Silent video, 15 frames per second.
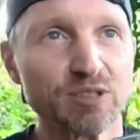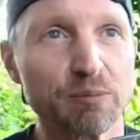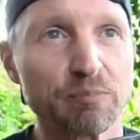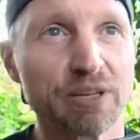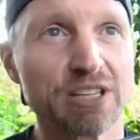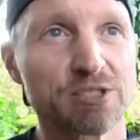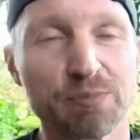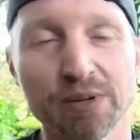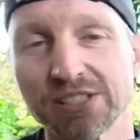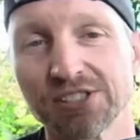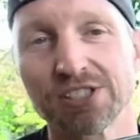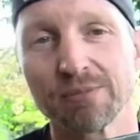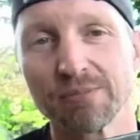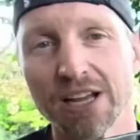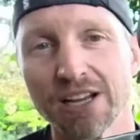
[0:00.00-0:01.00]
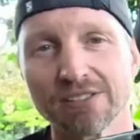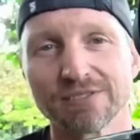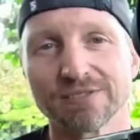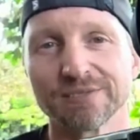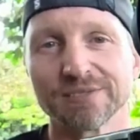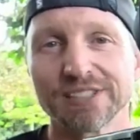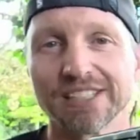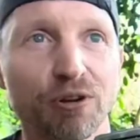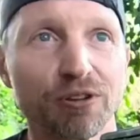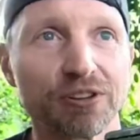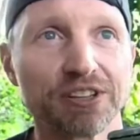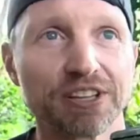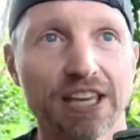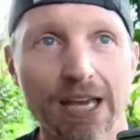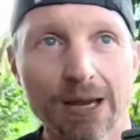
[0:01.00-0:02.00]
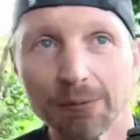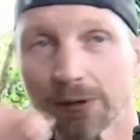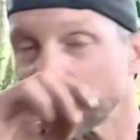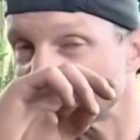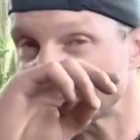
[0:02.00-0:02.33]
be spitting some out and rolling the camera,